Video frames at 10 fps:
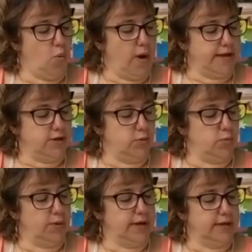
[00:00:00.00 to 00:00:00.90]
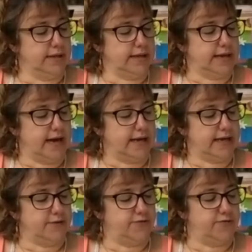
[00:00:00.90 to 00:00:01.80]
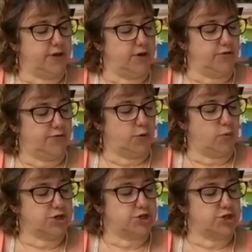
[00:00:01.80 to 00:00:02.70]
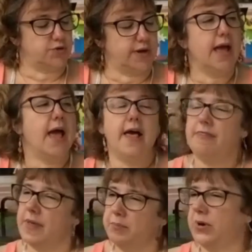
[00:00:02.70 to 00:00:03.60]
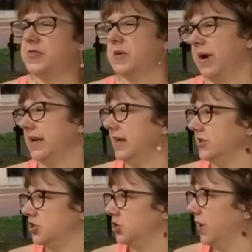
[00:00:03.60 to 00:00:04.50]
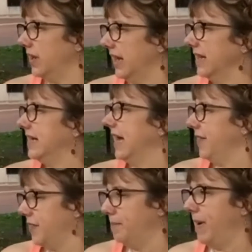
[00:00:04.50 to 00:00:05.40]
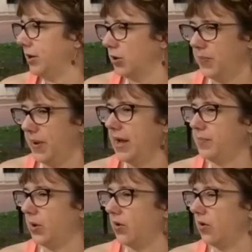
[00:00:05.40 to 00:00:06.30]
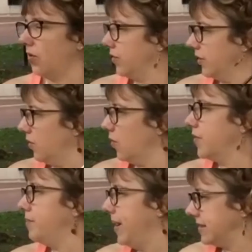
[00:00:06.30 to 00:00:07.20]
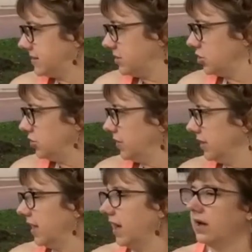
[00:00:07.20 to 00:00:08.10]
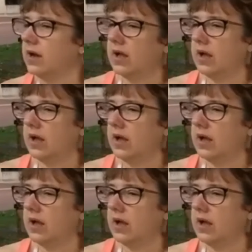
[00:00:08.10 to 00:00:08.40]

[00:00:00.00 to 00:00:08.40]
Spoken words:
When you really kind of get a feel for what you're doing, then put the money into it and get the better paper or the best that you can get.